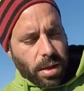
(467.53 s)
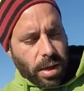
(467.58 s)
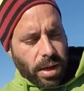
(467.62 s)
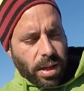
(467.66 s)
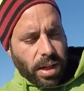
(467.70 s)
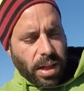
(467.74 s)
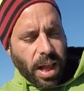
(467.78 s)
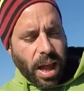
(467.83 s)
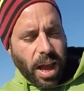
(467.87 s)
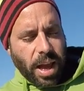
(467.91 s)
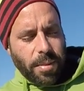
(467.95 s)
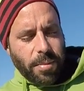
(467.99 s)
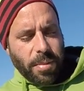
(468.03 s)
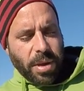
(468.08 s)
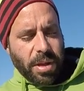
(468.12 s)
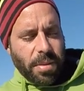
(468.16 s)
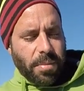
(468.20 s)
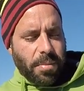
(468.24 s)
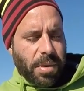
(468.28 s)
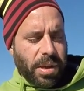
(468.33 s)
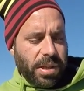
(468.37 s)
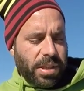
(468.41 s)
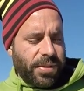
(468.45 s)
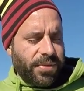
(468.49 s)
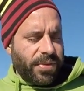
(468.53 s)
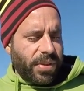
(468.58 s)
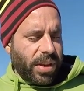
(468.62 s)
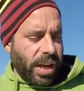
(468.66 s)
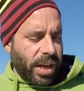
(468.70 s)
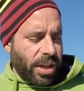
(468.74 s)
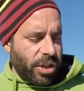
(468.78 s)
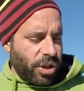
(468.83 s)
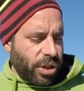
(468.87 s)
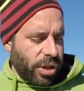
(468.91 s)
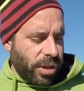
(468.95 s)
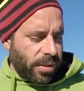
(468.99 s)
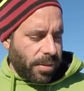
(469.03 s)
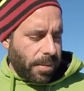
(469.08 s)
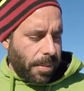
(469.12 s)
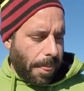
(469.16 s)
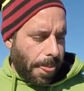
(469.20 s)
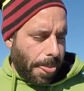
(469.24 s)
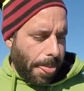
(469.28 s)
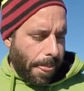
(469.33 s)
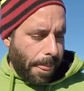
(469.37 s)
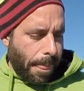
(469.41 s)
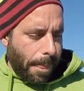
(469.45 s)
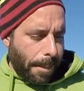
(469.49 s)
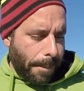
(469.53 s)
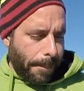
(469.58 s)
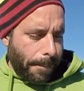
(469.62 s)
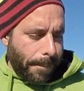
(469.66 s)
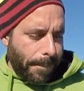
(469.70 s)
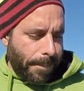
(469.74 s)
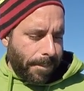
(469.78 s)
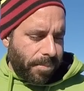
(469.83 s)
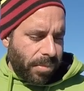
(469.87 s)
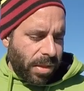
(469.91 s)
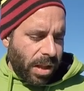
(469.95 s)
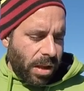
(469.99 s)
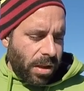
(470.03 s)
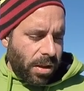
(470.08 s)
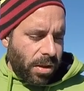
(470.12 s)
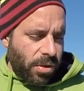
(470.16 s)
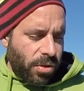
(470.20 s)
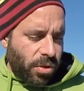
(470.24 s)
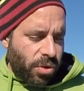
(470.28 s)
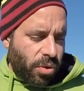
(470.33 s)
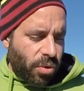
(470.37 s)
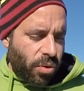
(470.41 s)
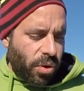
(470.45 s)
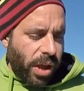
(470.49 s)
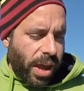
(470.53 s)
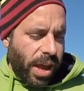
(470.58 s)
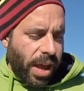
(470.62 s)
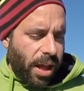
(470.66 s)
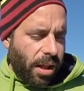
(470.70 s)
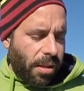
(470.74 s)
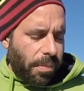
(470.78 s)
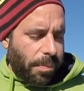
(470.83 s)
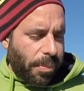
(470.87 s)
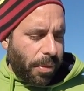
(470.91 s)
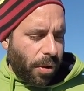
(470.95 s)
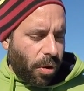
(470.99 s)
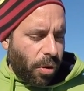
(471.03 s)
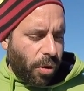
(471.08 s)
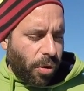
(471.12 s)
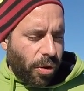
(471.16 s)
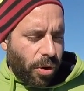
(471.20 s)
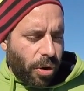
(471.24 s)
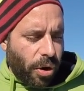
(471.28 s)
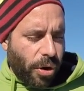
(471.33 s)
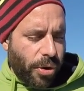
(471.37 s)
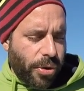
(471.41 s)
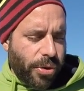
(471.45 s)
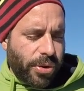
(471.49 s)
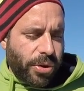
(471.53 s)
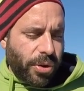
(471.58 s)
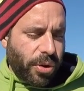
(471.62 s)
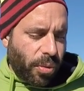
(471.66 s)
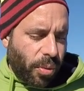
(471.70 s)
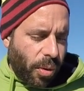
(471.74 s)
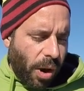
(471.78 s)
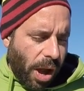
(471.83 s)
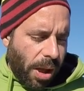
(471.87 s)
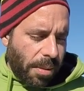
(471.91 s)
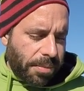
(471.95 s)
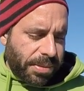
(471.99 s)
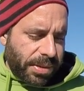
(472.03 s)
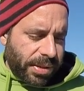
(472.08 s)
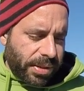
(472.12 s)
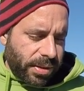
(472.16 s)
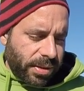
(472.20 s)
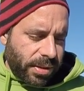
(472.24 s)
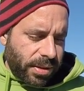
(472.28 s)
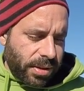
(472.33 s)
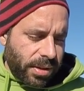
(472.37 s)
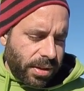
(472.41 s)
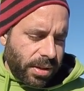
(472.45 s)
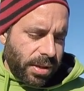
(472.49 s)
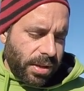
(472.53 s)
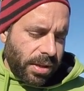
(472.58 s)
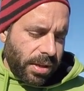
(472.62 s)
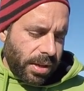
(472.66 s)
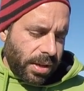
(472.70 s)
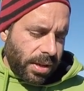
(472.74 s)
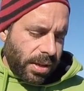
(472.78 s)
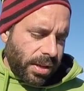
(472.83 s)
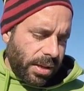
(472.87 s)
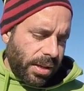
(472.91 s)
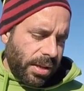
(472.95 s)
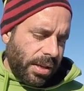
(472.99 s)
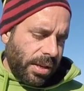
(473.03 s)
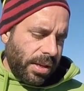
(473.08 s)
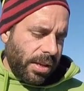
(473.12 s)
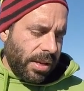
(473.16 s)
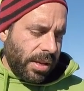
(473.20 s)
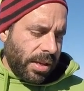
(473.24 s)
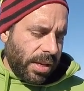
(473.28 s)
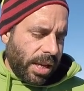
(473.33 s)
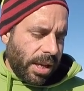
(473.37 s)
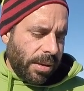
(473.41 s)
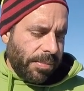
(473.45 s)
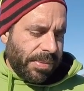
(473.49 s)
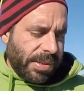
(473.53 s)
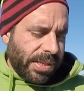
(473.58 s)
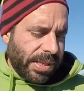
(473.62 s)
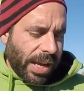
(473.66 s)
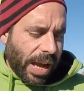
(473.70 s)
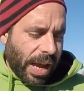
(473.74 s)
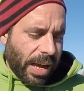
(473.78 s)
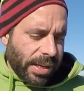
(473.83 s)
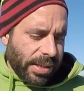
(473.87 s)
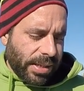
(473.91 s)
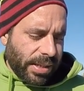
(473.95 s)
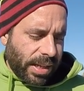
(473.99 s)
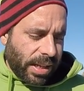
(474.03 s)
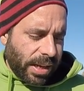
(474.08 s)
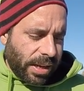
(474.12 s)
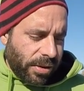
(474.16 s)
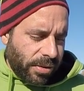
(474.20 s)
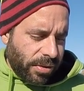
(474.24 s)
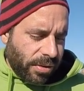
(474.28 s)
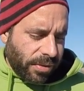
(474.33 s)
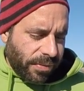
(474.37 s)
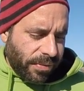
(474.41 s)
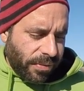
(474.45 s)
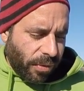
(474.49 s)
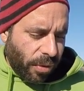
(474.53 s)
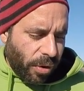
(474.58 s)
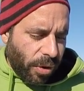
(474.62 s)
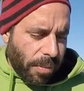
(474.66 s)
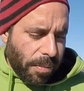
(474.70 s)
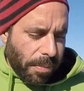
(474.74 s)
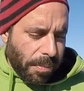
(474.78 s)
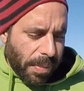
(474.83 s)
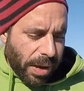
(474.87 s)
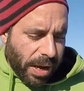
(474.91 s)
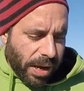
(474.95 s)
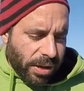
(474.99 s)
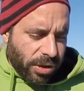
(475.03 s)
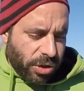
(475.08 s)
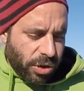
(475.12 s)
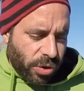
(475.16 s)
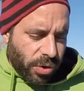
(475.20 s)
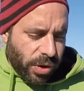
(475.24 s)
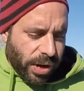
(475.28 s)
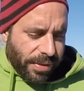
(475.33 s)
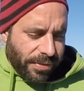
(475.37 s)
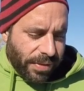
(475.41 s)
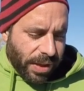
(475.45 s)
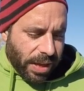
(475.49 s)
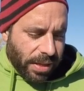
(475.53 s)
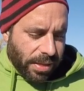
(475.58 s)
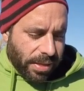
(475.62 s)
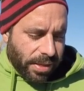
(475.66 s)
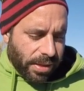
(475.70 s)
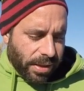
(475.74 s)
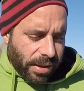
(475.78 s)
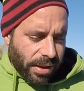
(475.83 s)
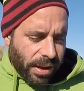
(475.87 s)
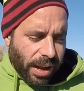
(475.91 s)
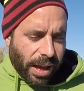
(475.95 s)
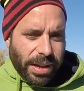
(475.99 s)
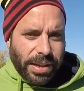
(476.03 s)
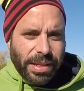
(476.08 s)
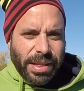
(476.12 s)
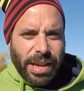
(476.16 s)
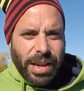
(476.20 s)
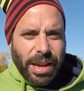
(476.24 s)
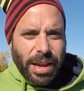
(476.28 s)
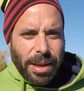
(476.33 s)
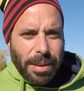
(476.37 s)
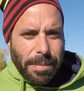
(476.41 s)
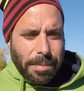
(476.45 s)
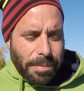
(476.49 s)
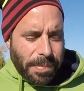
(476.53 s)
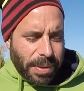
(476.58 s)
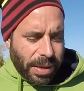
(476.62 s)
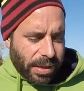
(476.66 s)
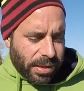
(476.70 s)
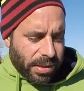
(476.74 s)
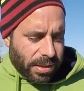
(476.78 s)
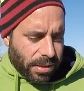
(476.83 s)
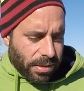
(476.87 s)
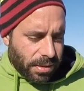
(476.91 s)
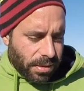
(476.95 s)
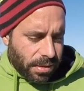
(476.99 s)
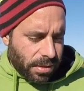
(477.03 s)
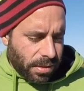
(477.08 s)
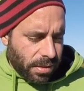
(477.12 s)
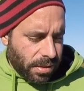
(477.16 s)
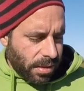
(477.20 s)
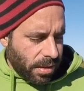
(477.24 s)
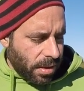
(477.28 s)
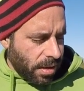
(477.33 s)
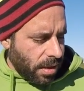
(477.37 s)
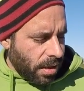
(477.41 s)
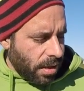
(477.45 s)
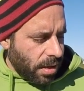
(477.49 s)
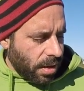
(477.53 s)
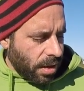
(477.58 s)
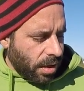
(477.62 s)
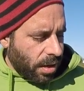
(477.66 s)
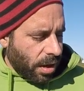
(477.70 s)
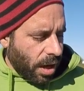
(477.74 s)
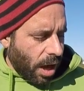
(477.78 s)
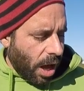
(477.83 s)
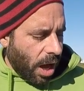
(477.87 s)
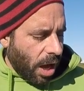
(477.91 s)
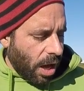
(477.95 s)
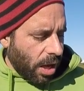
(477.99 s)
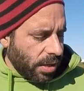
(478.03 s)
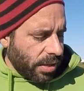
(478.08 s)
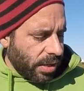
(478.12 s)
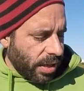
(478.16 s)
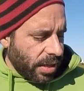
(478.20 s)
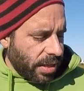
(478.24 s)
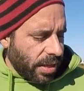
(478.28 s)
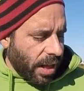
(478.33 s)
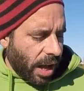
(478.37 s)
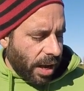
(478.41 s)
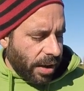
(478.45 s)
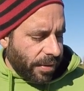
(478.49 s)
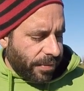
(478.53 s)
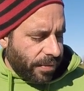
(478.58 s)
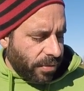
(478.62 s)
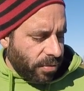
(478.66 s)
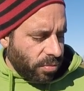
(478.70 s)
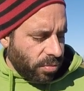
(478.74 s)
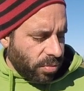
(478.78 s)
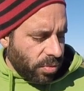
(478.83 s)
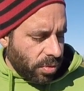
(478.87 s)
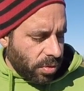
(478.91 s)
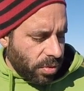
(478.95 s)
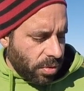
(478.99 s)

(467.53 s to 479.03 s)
climate modification to help our earth crops. Keep skies clear for a major event like the Olympics. Cause a typhoon,